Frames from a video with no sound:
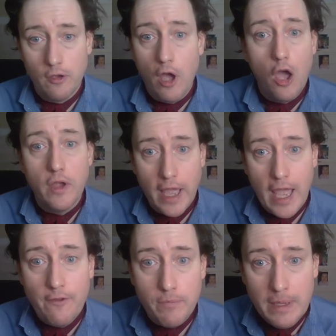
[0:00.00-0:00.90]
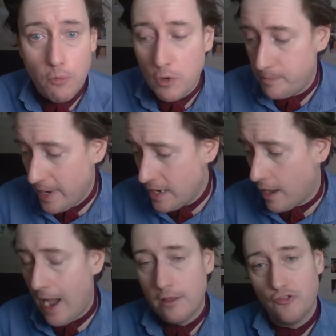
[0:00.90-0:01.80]
okay for people with peanut
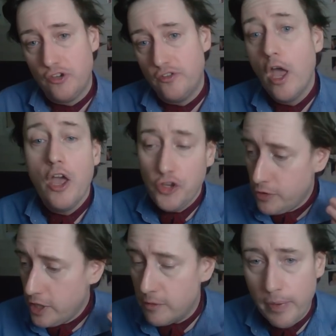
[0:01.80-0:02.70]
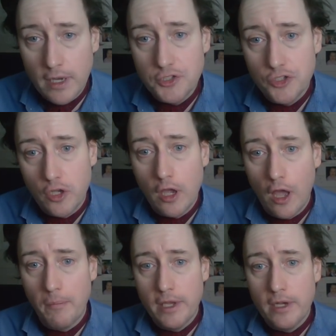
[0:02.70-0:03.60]
allergies. You need a person who can
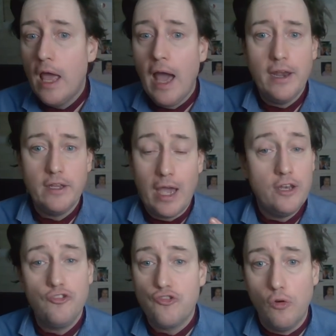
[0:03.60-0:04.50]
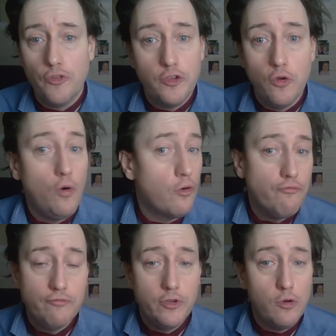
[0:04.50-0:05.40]
come in and ensure that
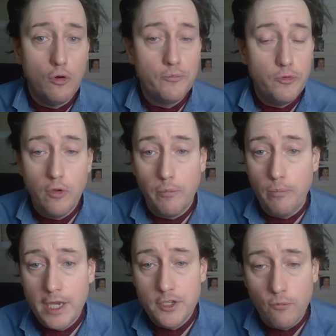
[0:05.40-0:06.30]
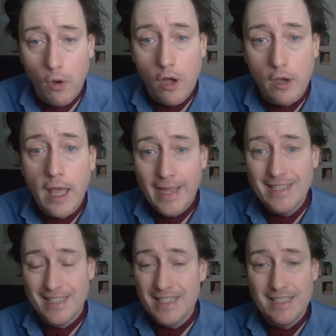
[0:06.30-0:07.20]
your place of work
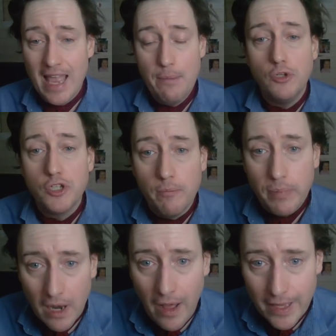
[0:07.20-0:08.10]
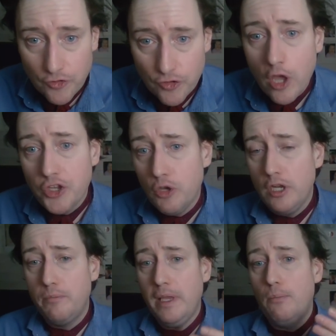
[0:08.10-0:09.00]
is disabled compliant. You
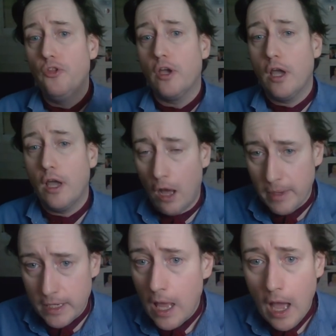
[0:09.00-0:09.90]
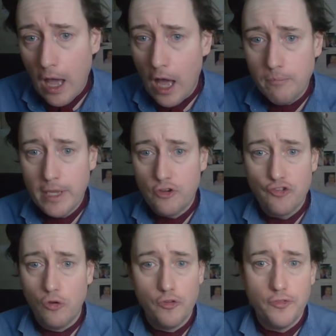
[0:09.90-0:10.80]
need people that can come in and make
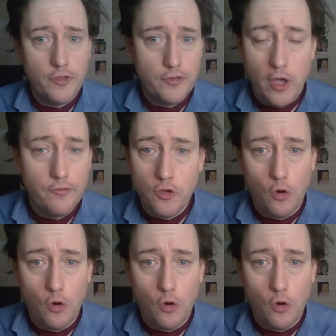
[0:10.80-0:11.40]
sure that none of